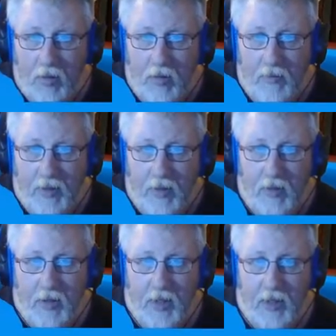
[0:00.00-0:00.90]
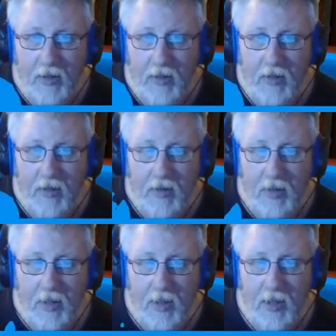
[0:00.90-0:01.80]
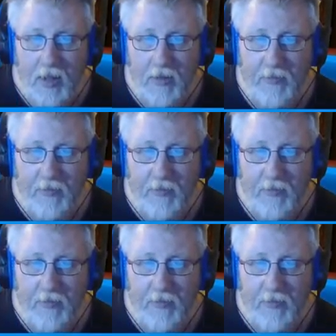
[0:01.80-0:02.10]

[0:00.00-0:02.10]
I got there? I think I have.